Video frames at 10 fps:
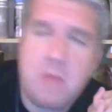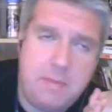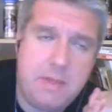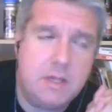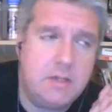
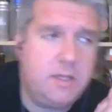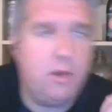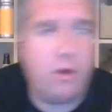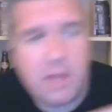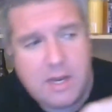Maybe you'll
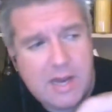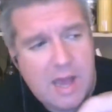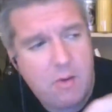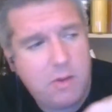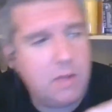duck in and
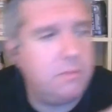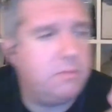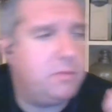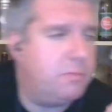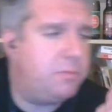out.
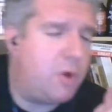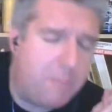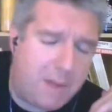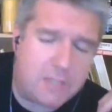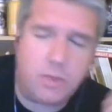You'll you'll
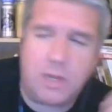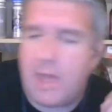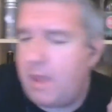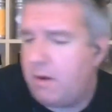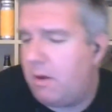come back to it
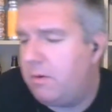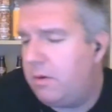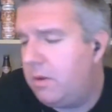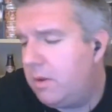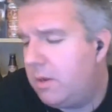later on.
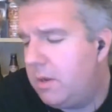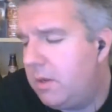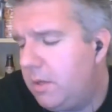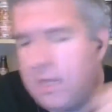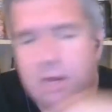
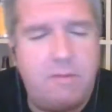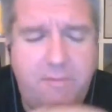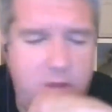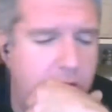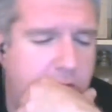You can have a
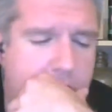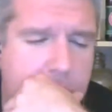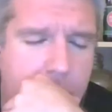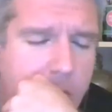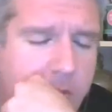few of
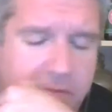them.